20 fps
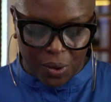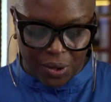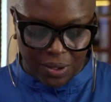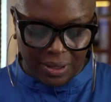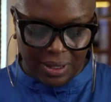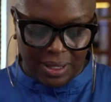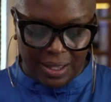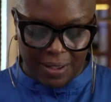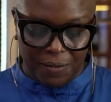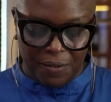we're
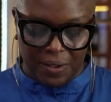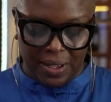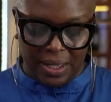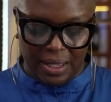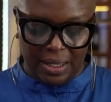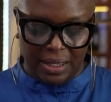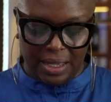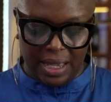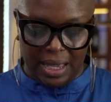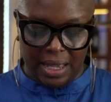
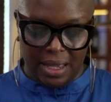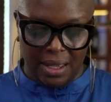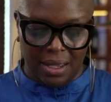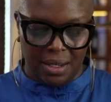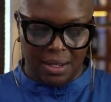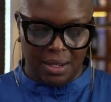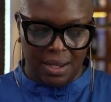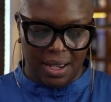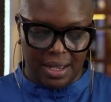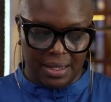living
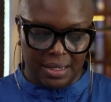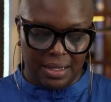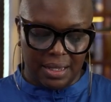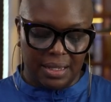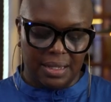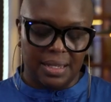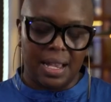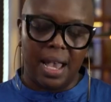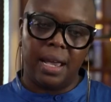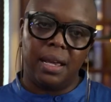in a
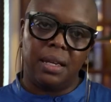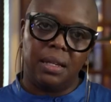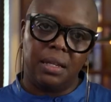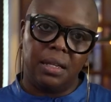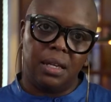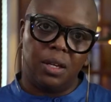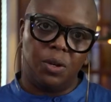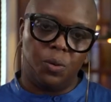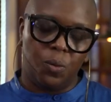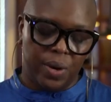
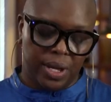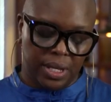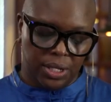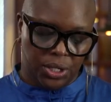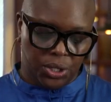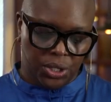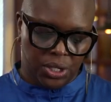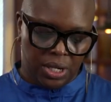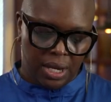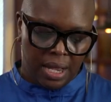society in
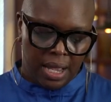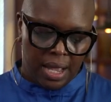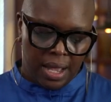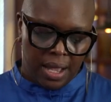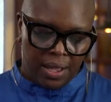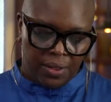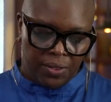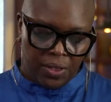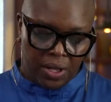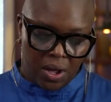which
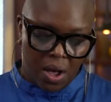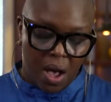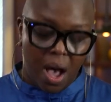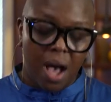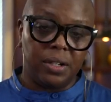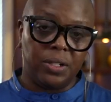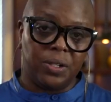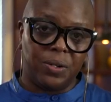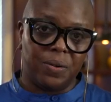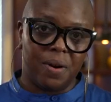the
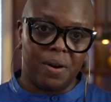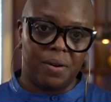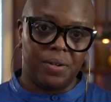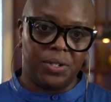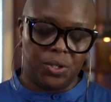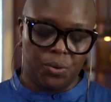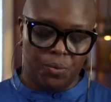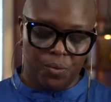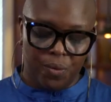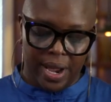
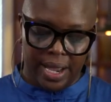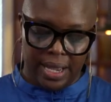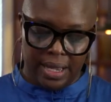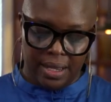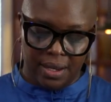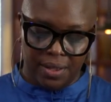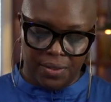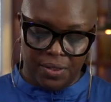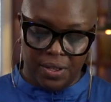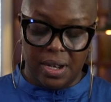conquerors
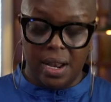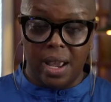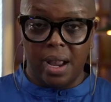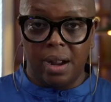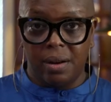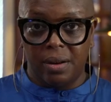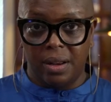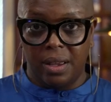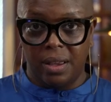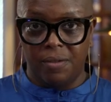write the
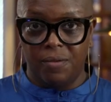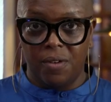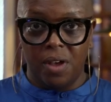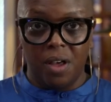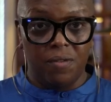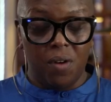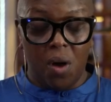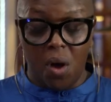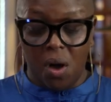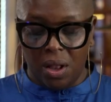narrative
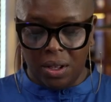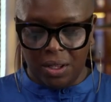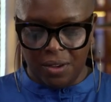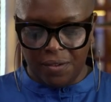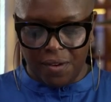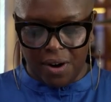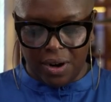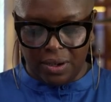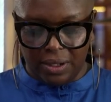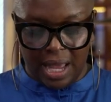of all
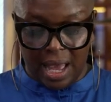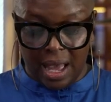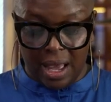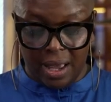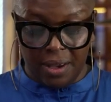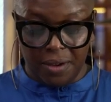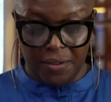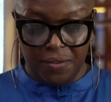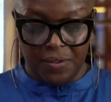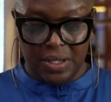of our
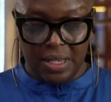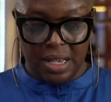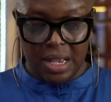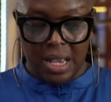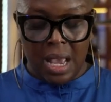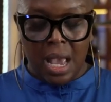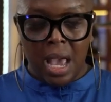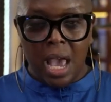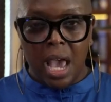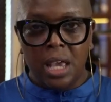lives.
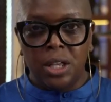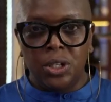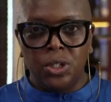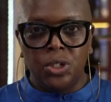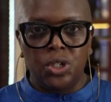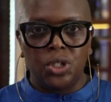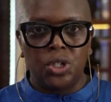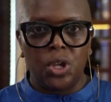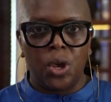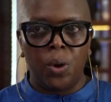
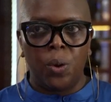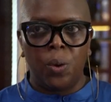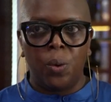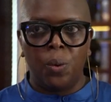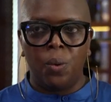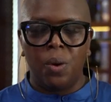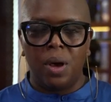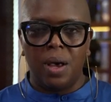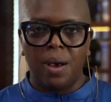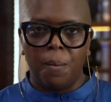And
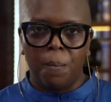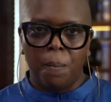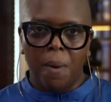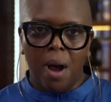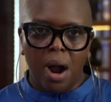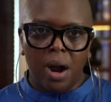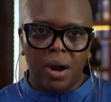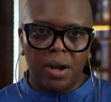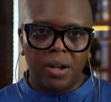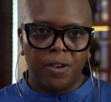so
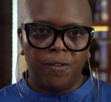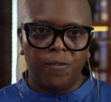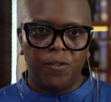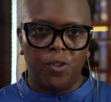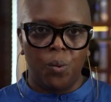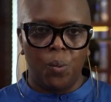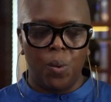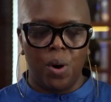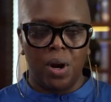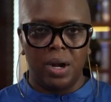part of
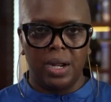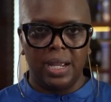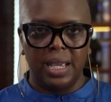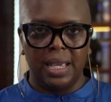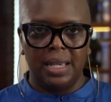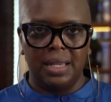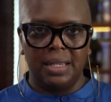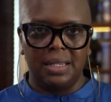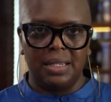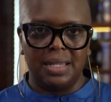the work
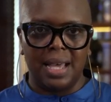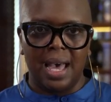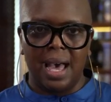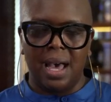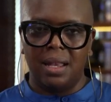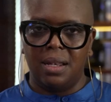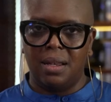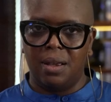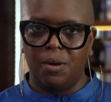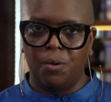is
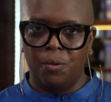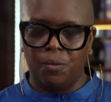that